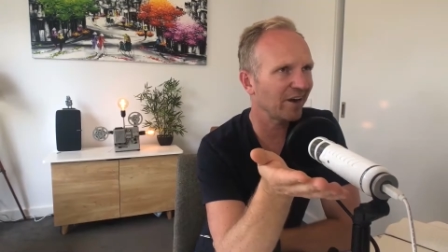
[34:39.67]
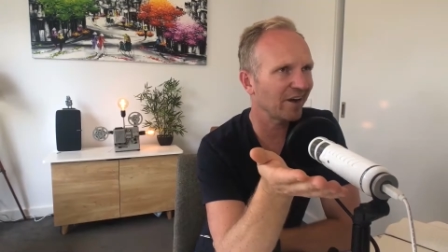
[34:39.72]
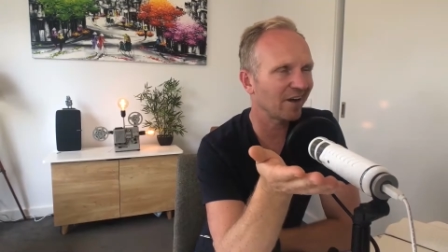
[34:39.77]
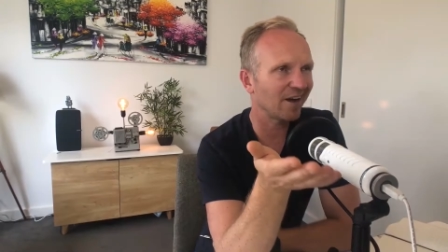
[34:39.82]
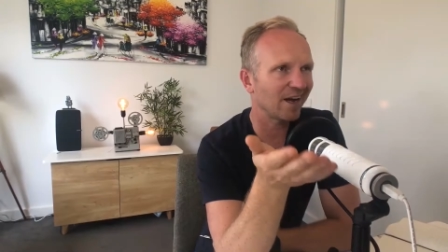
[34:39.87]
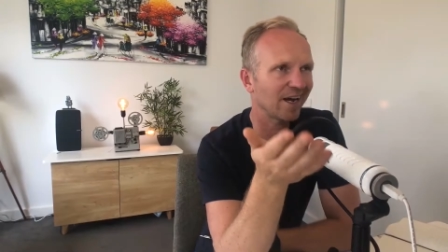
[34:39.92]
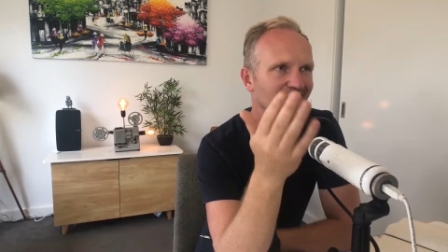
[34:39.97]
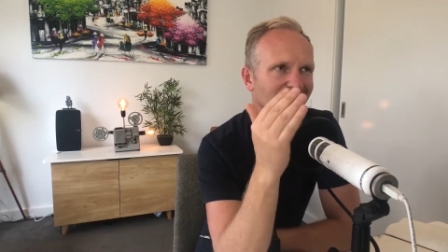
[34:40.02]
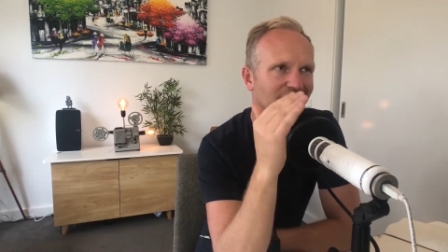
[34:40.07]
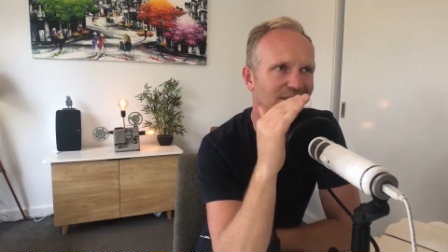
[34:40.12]
or
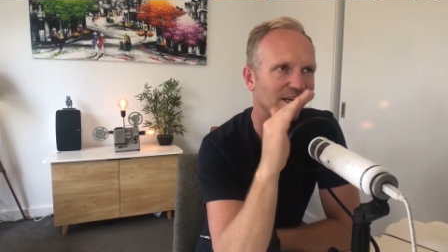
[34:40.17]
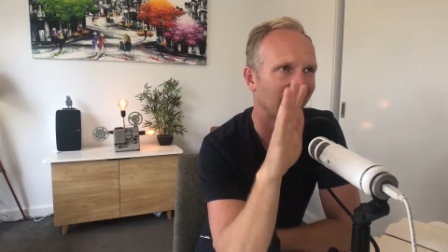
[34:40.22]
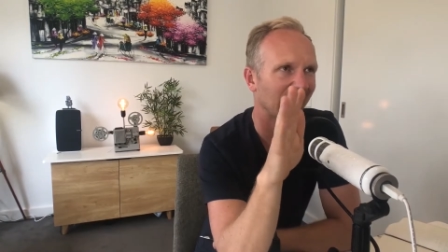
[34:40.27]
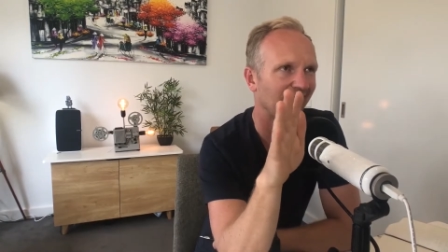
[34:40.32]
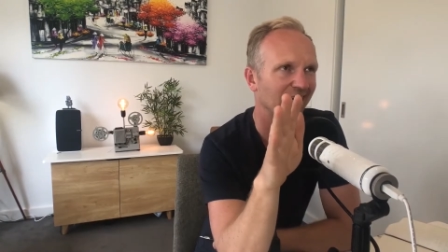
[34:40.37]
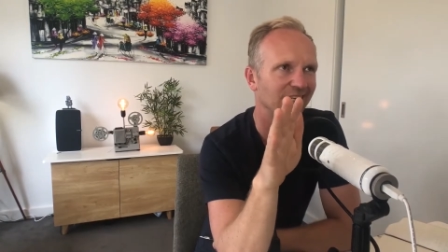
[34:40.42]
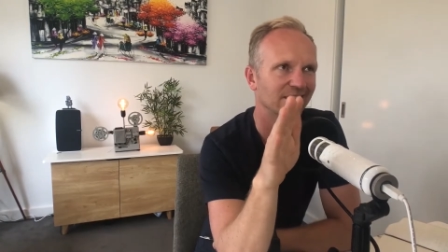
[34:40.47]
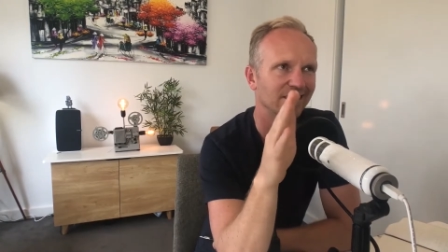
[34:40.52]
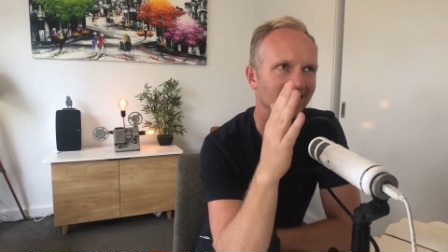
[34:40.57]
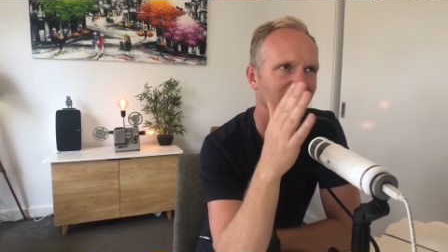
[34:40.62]
you're like,
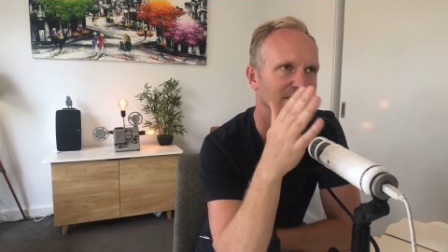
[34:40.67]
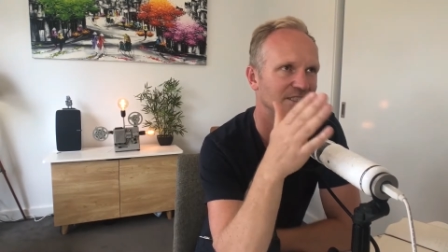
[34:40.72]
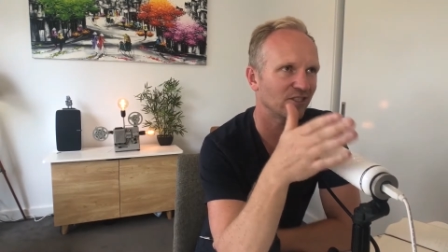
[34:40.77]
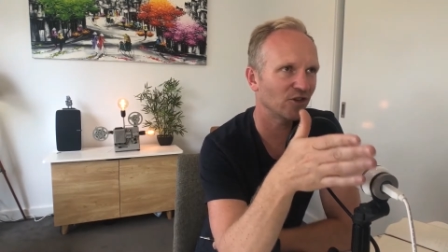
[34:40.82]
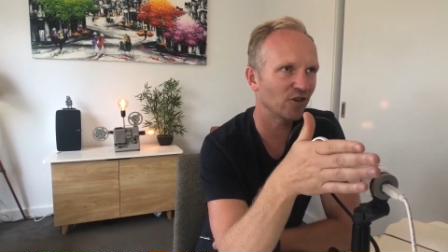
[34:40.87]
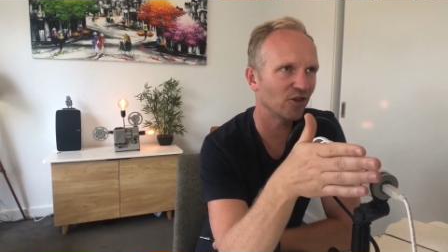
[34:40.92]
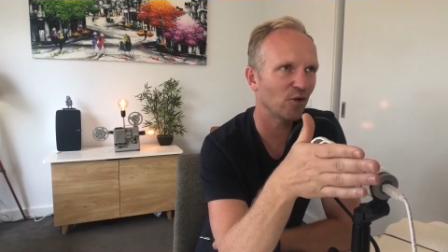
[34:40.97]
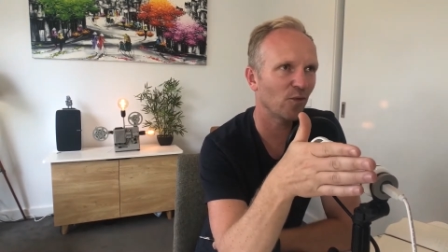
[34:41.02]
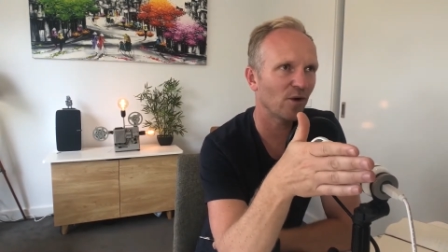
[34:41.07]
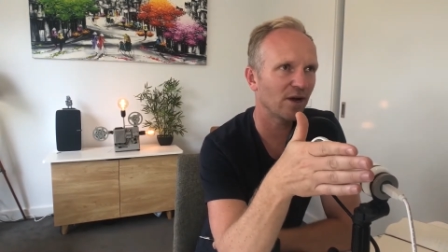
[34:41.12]
nah,
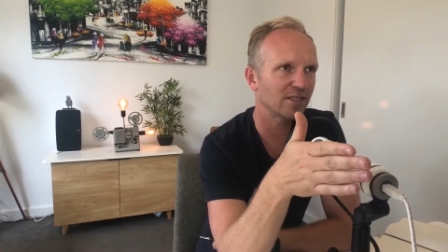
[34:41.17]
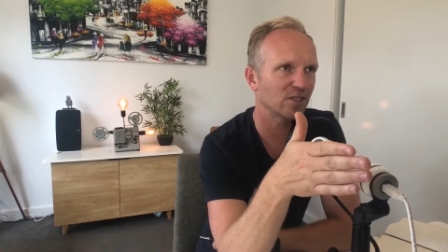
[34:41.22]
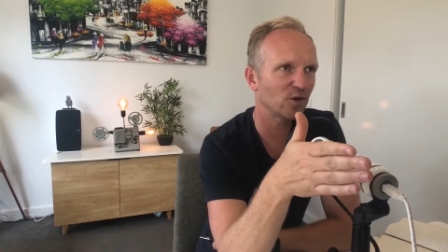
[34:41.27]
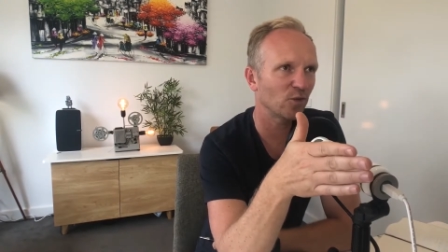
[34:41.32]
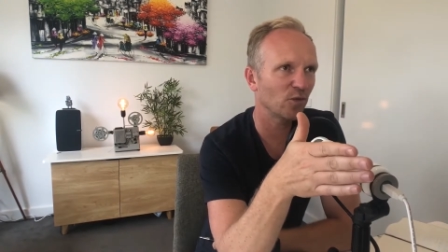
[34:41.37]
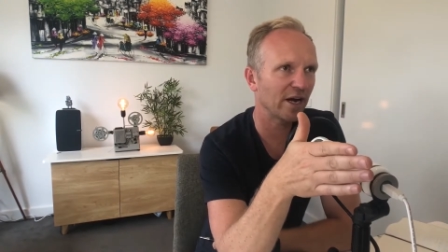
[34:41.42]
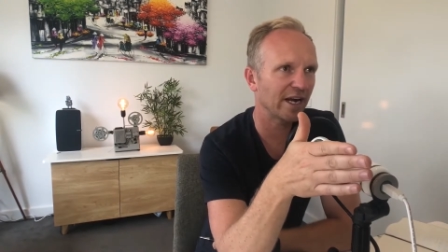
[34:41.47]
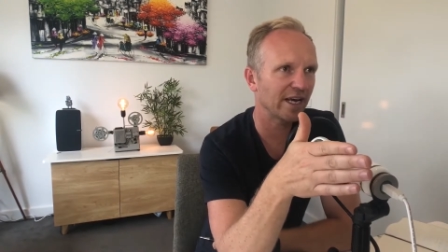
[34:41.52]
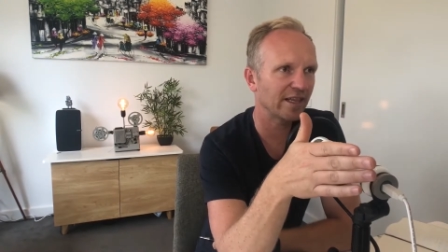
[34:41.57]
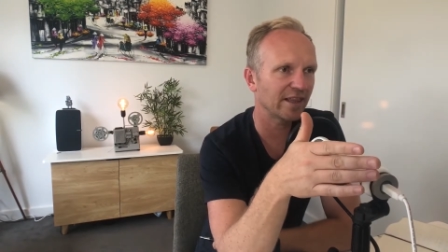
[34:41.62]
just do the
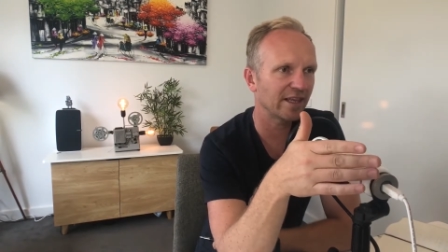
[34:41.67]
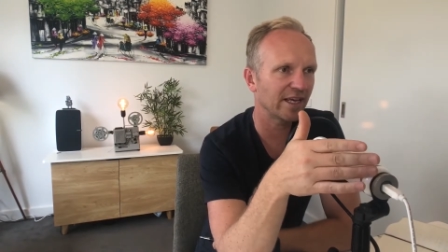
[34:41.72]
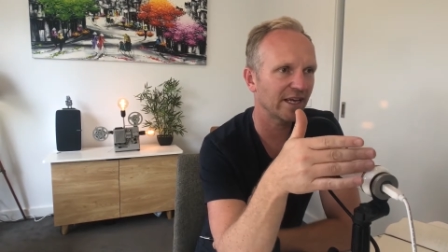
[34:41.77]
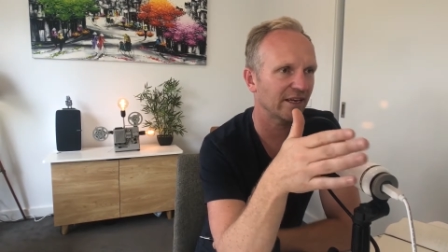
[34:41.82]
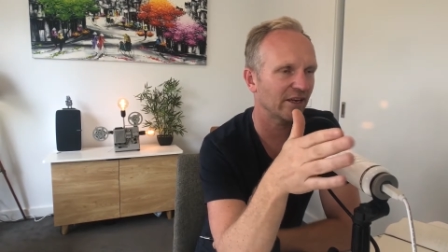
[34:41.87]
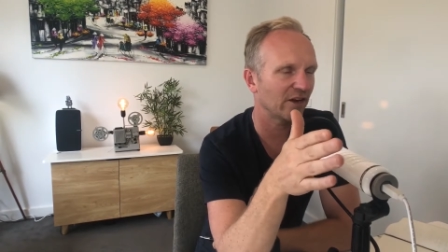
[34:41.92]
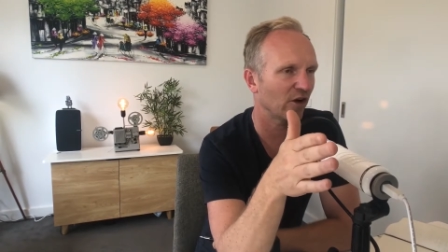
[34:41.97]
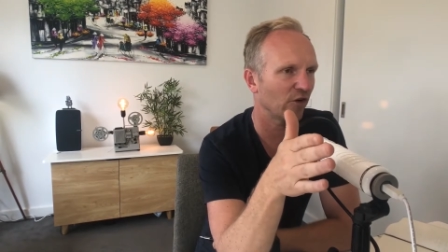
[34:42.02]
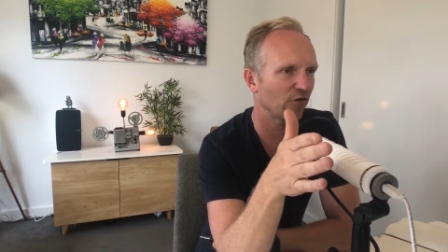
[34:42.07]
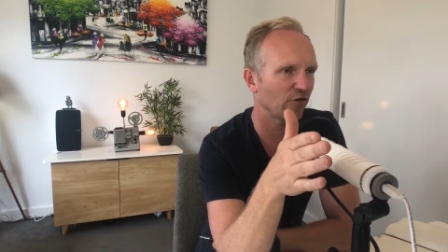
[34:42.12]
once a week
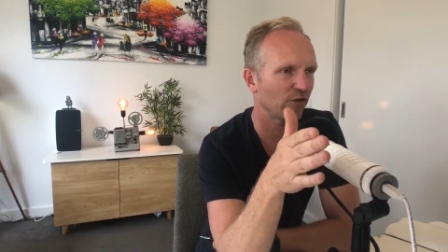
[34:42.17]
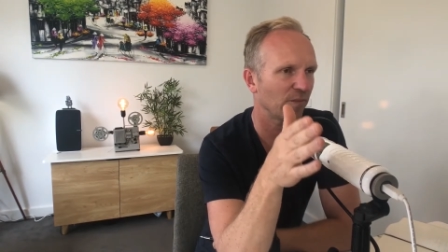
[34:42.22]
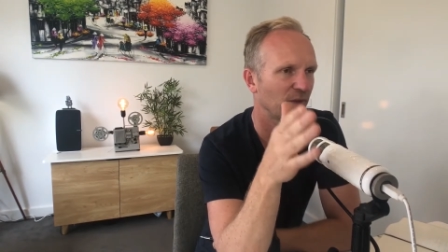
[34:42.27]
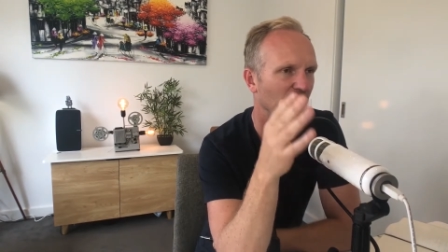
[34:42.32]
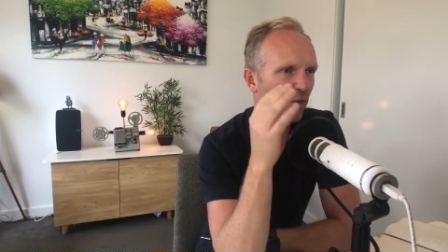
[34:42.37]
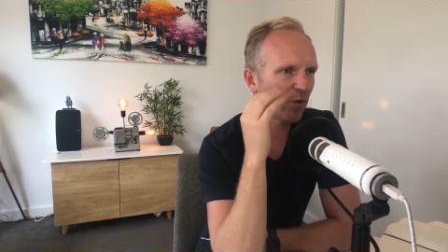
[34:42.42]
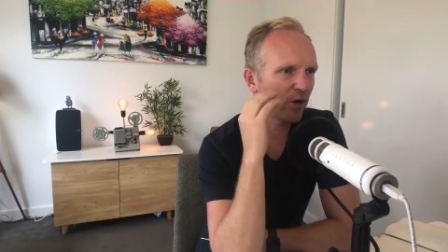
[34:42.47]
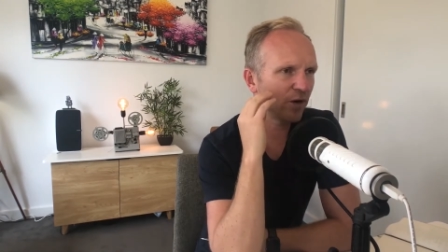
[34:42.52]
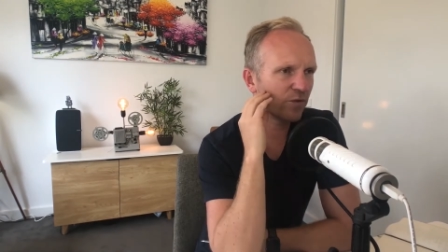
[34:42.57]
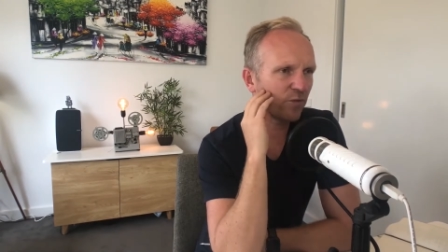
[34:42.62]
thing, go
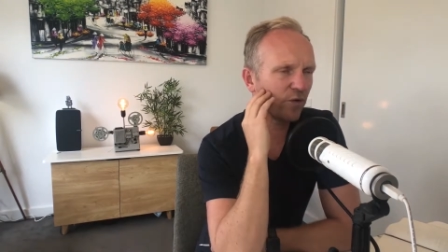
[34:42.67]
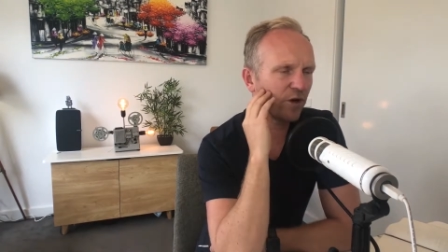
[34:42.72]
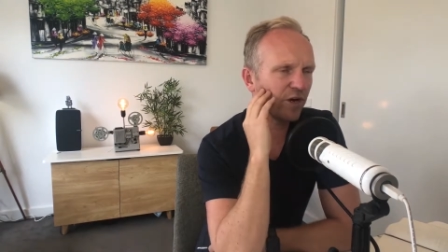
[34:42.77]
from there? What